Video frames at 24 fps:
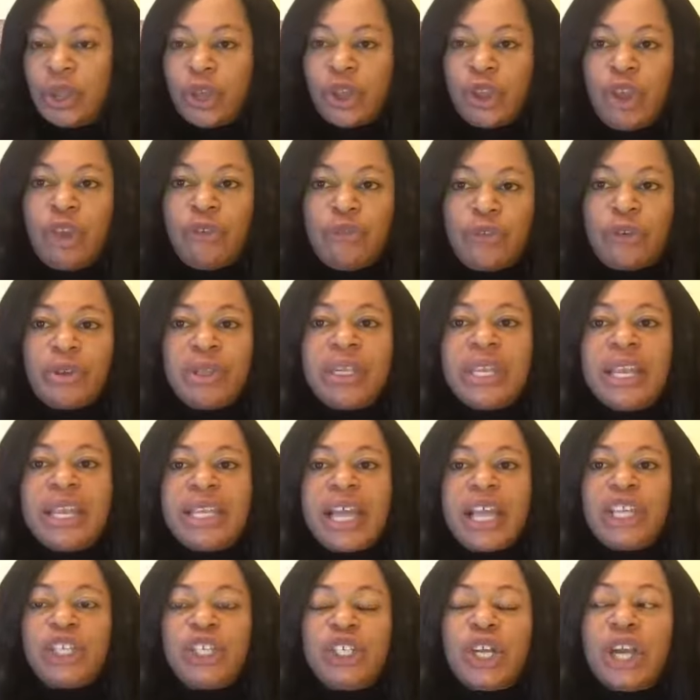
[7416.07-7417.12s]
If you need
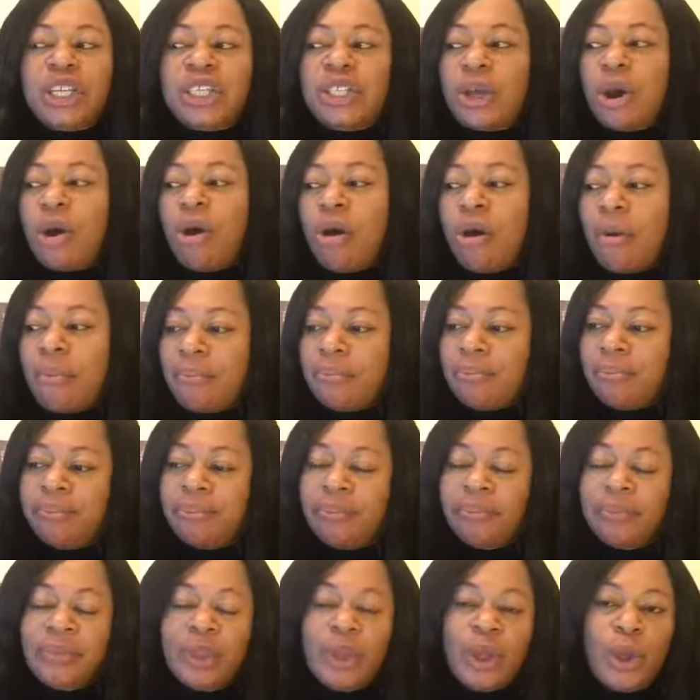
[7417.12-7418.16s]
a church home,
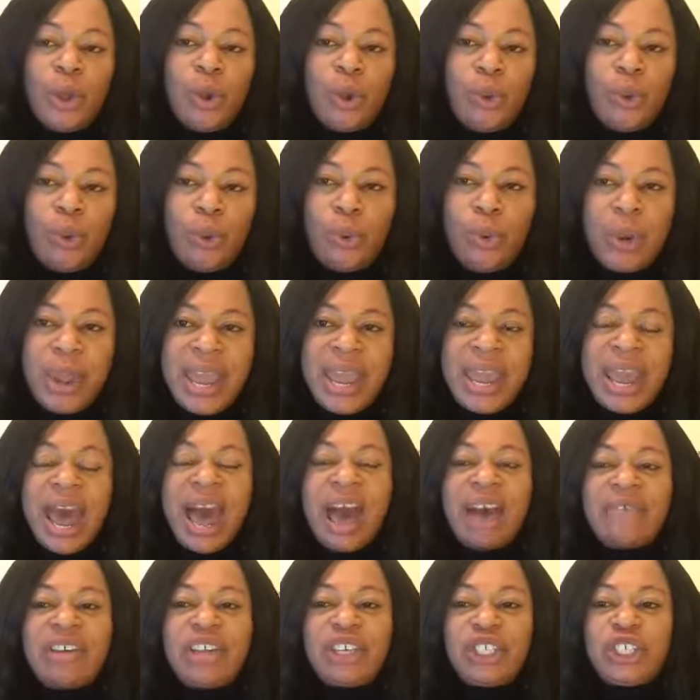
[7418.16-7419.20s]
we
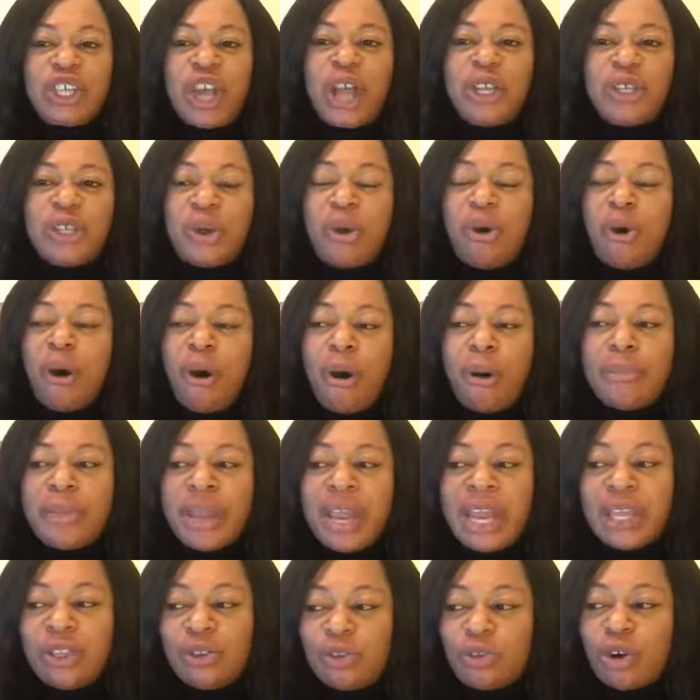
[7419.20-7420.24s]
have a church home
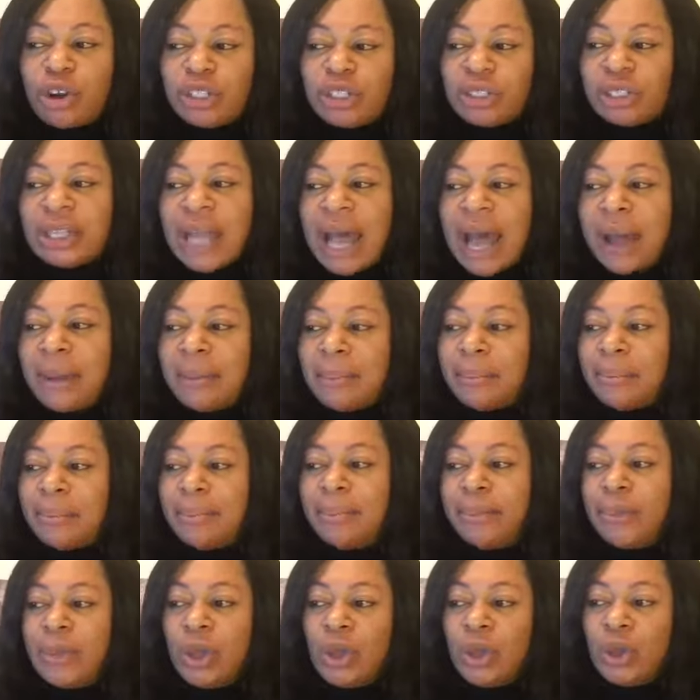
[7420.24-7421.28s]
in Rotterdam.
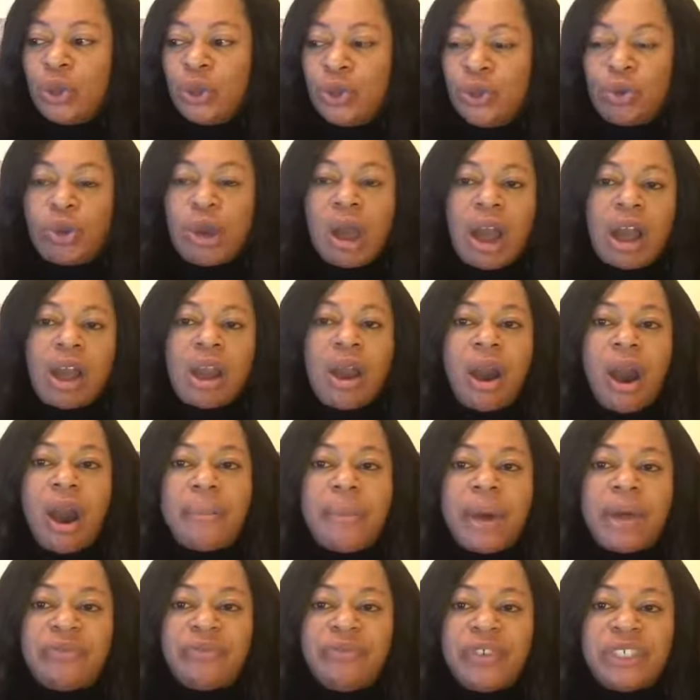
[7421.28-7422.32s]
You can
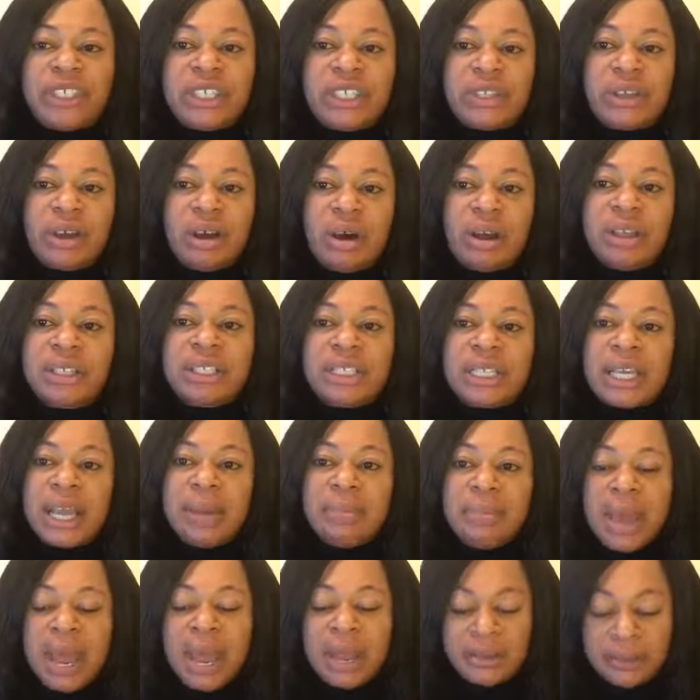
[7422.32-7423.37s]
come and visit us.
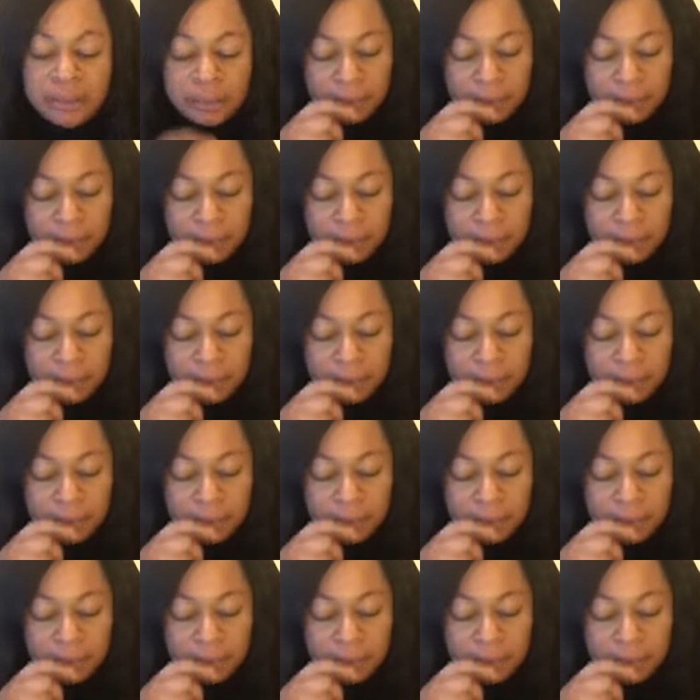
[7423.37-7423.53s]
Amen.